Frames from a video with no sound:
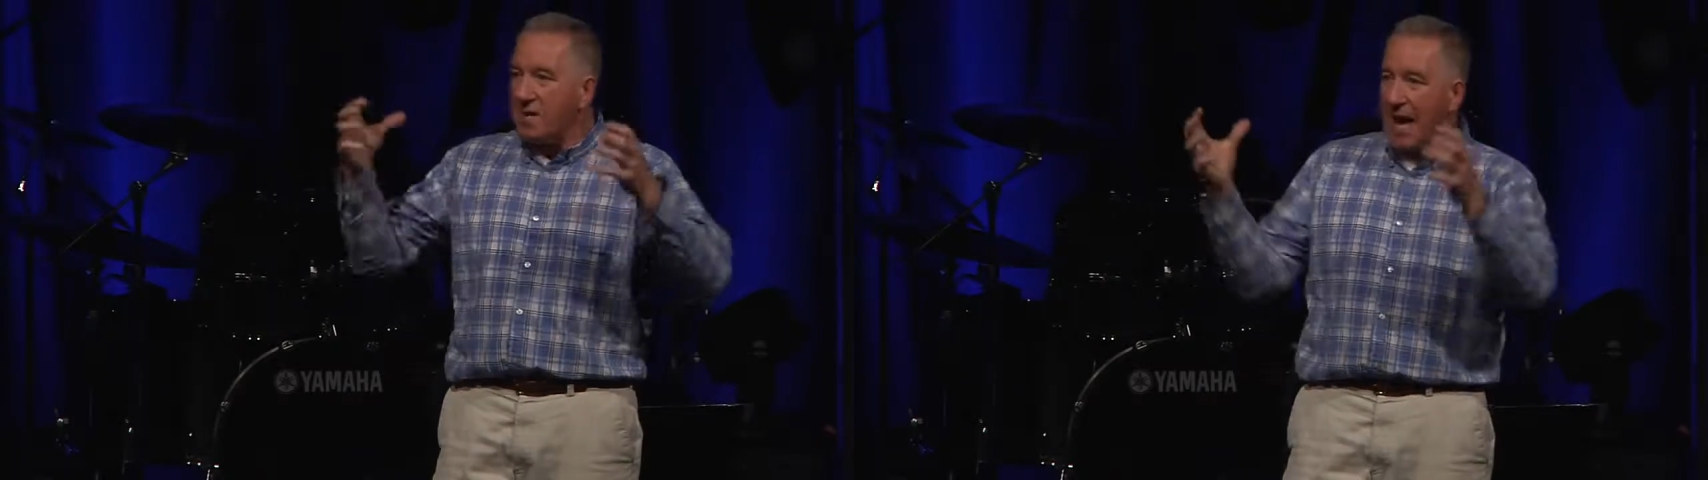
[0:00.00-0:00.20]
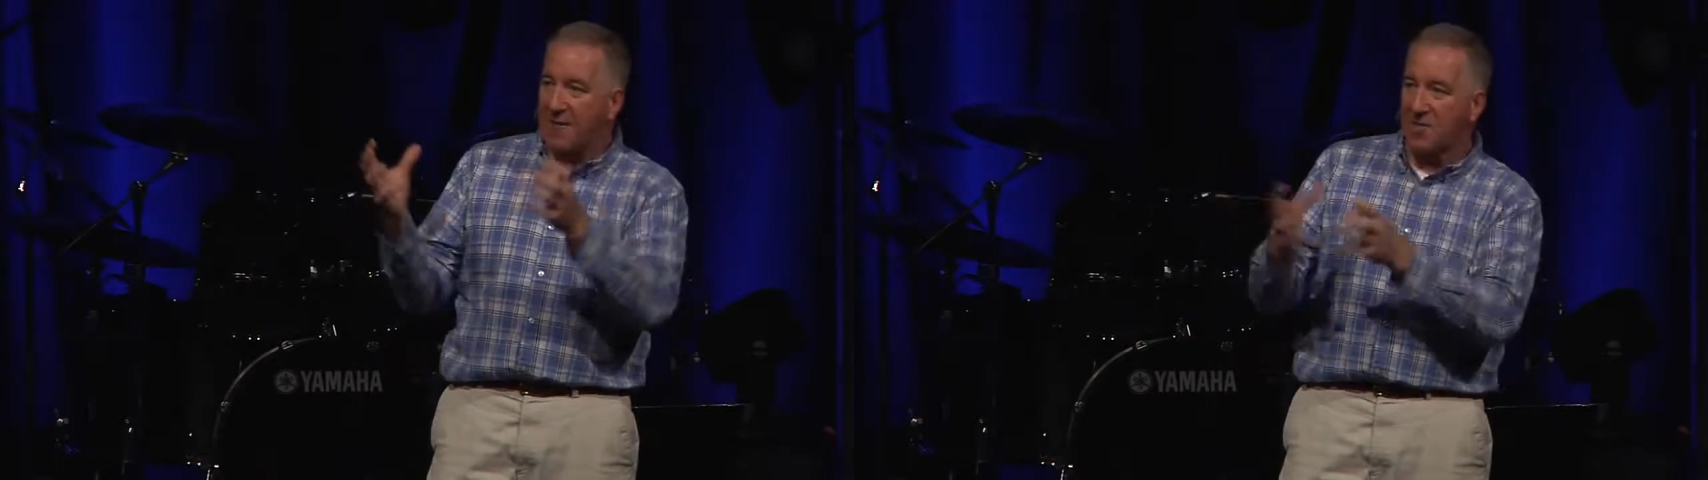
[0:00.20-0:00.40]

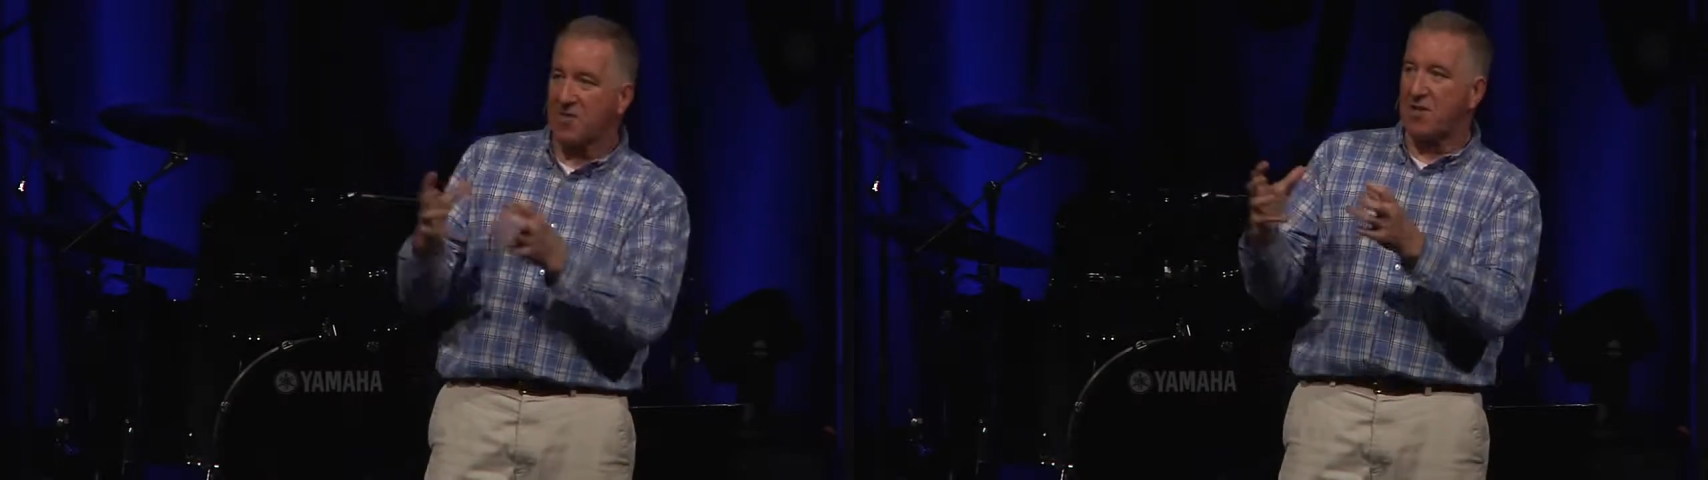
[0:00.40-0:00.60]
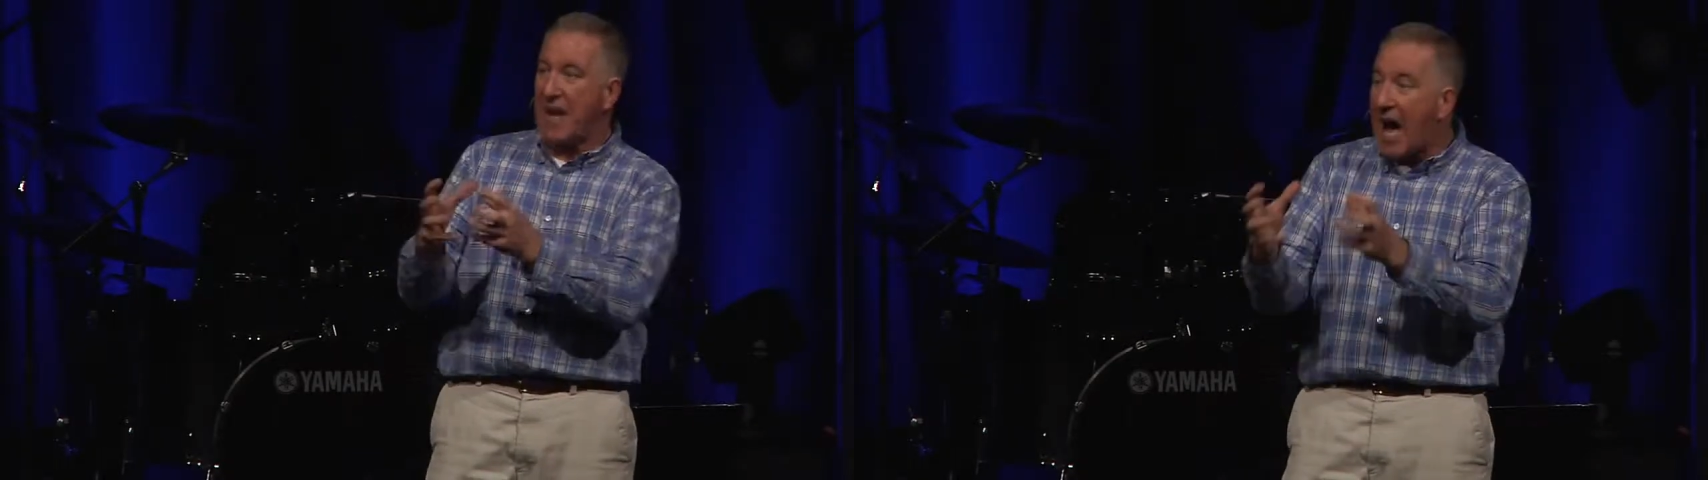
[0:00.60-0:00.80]
They have
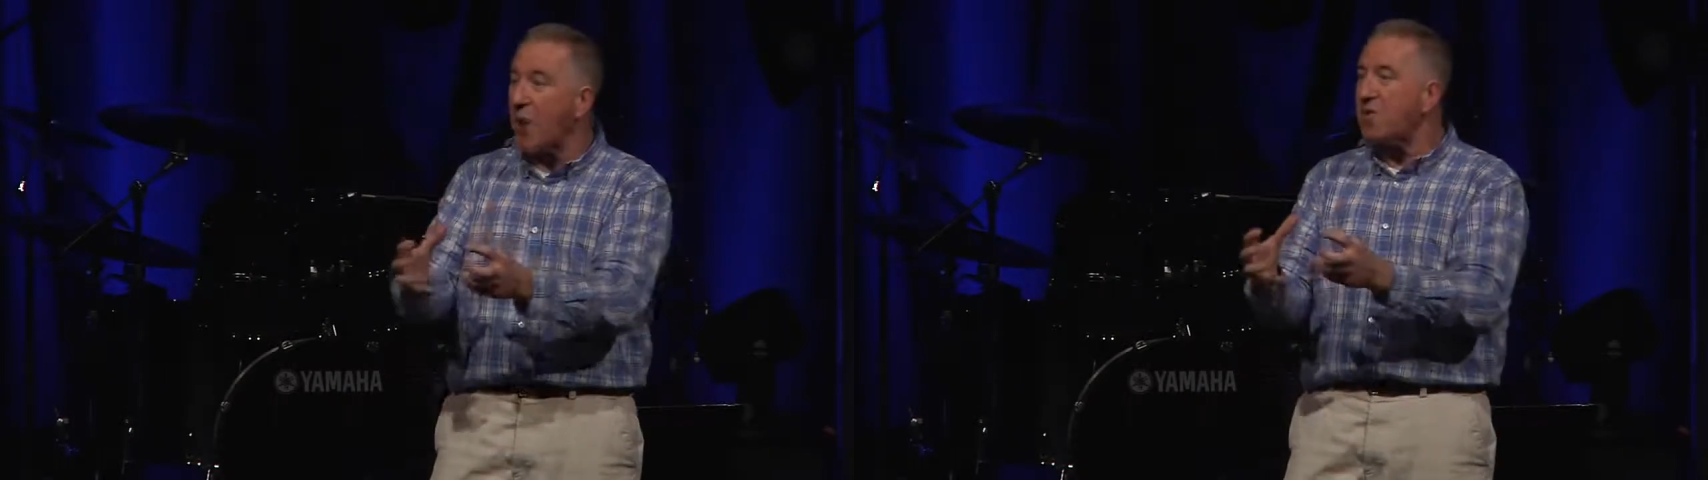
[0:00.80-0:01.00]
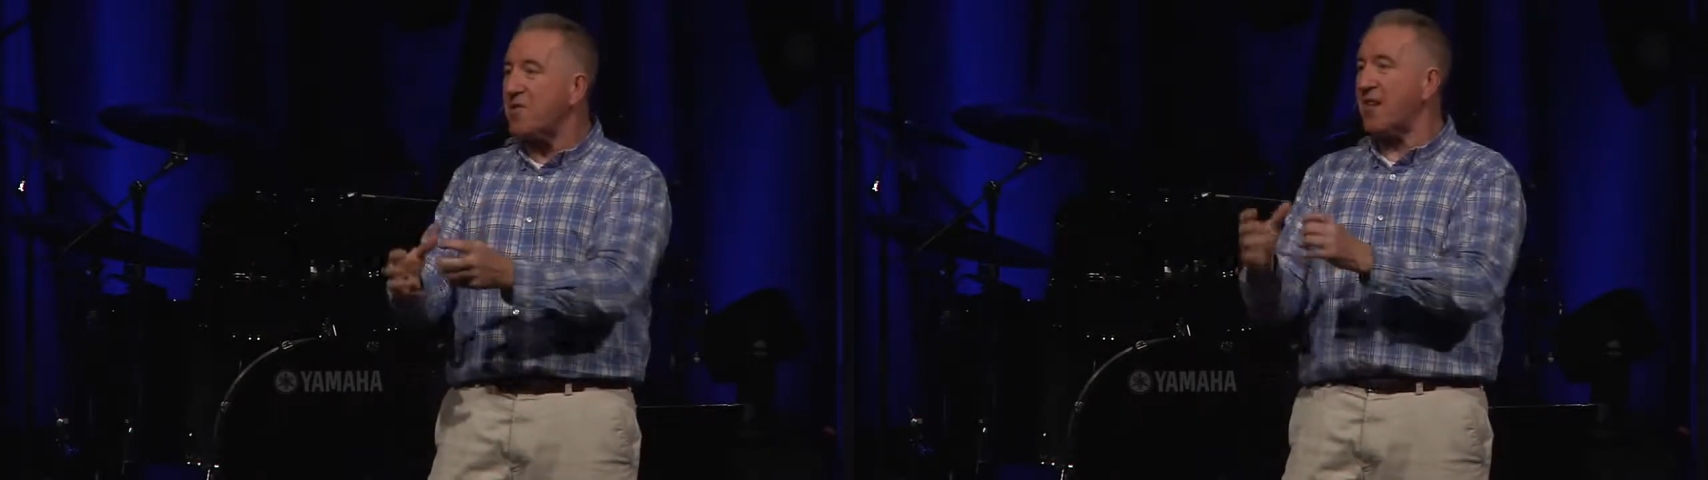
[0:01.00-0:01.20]
this
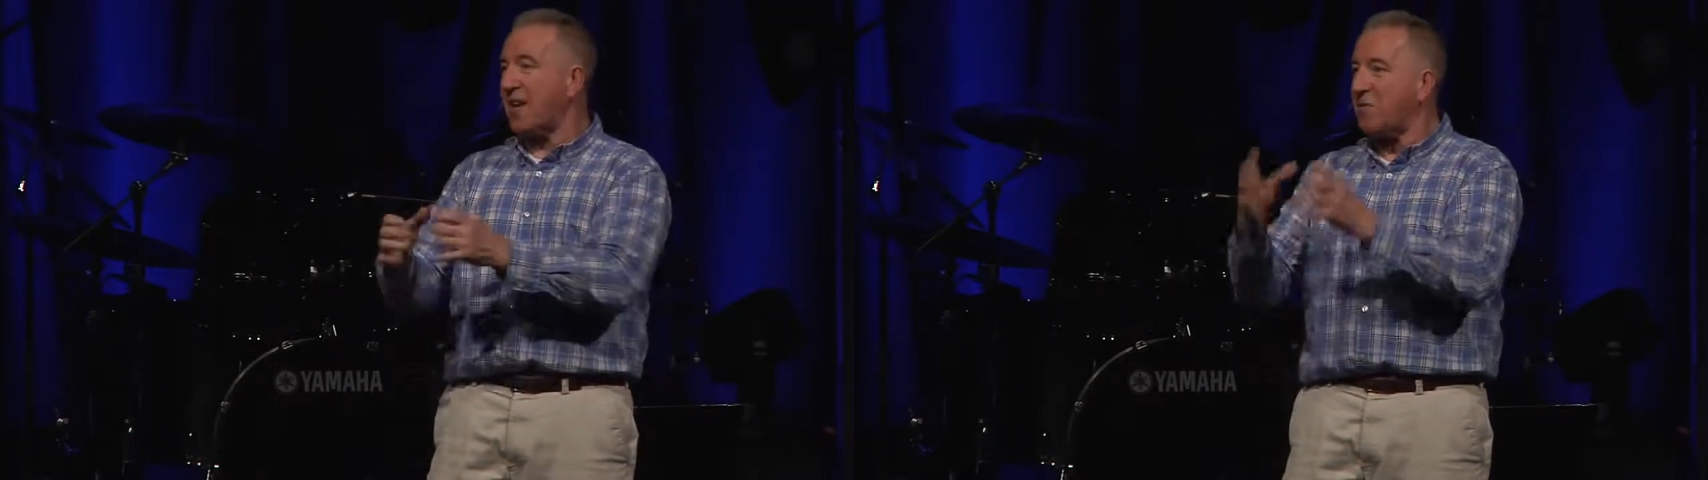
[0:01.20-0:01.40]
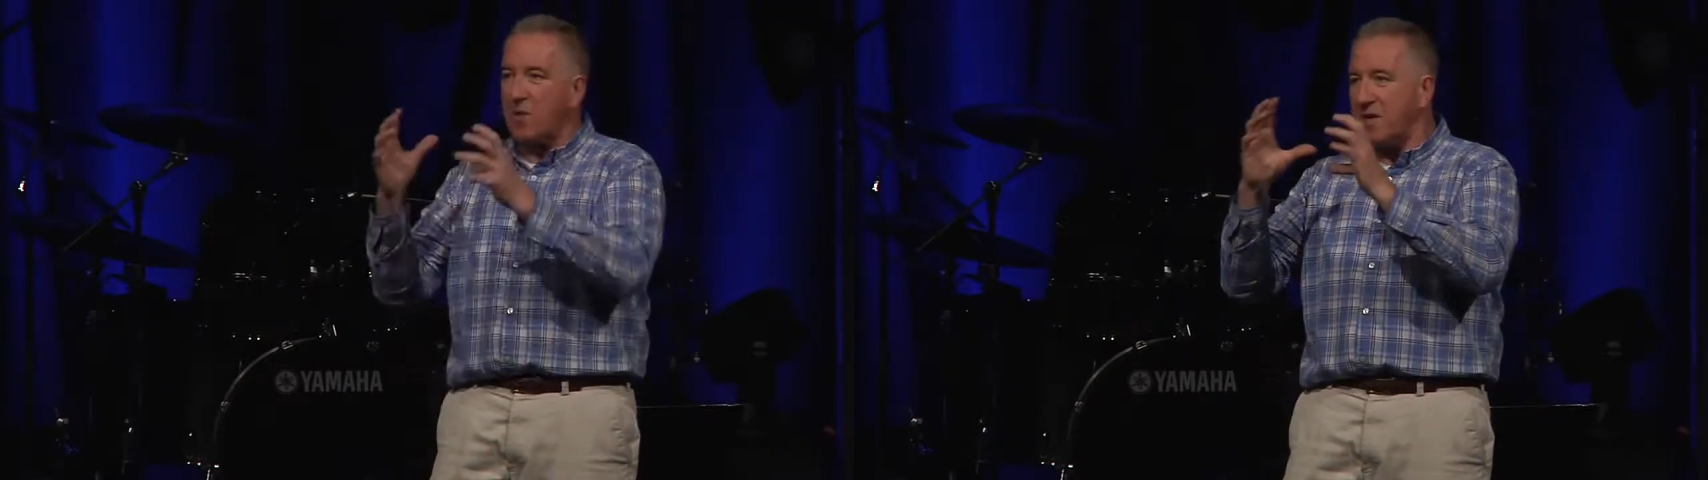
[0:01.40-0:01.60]
encounter
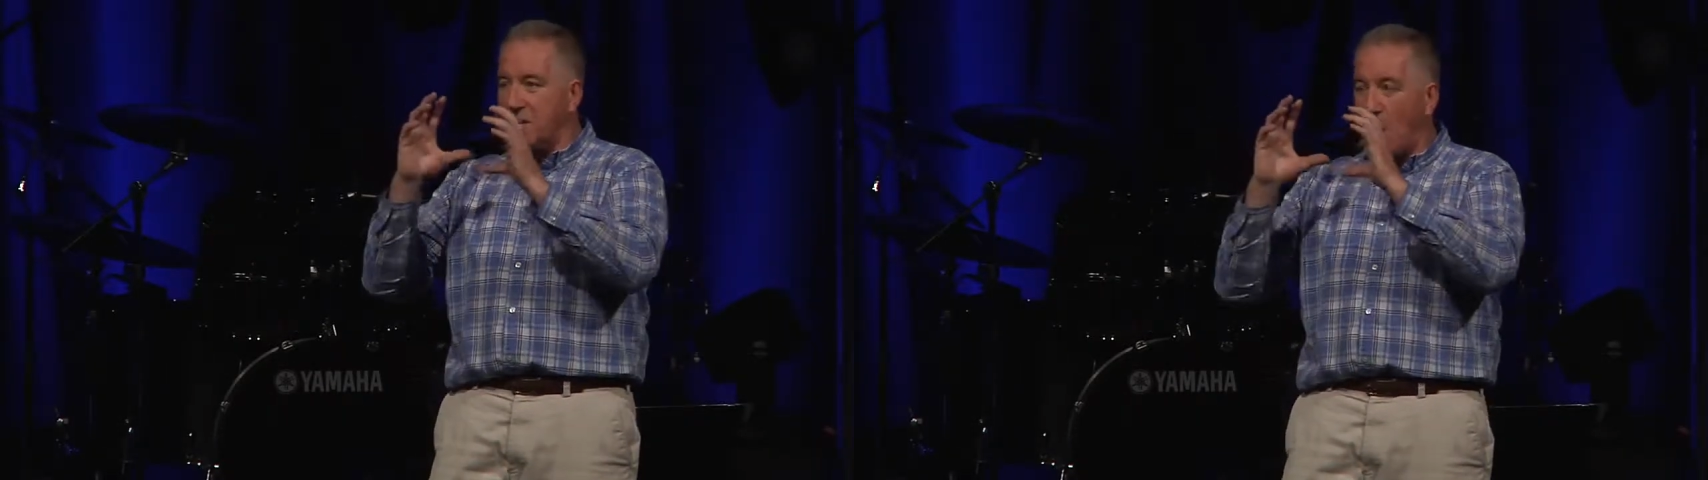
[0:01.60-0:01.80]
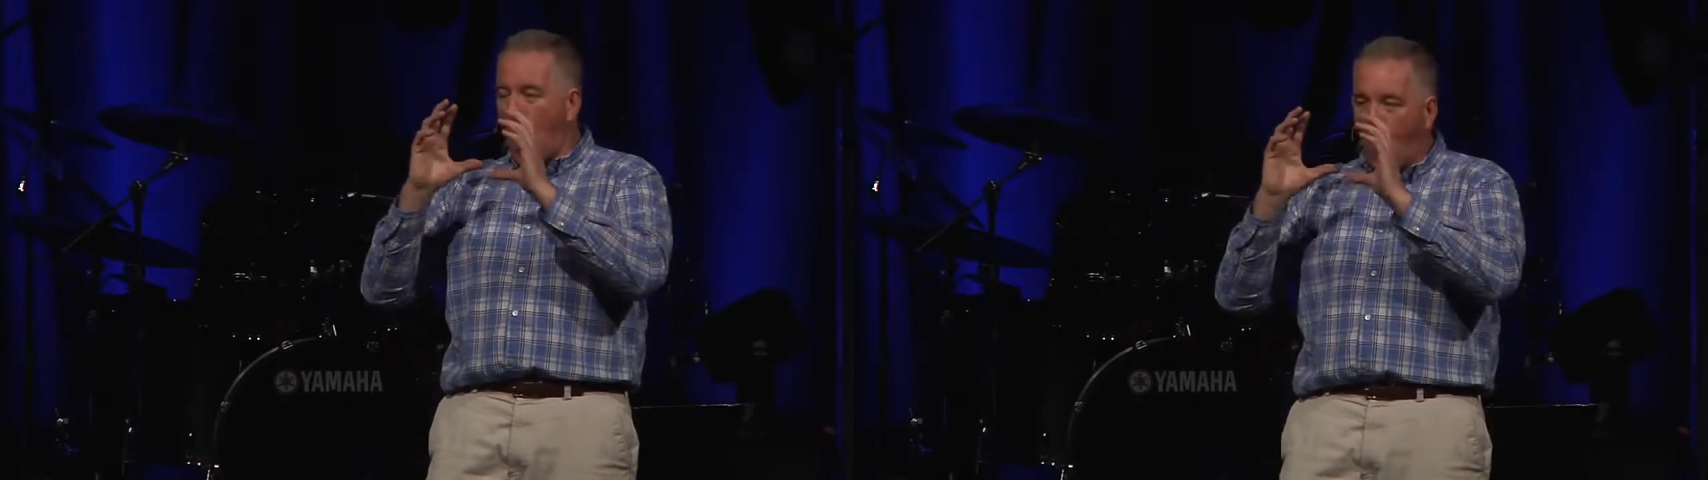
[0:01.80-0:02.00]
together, one of these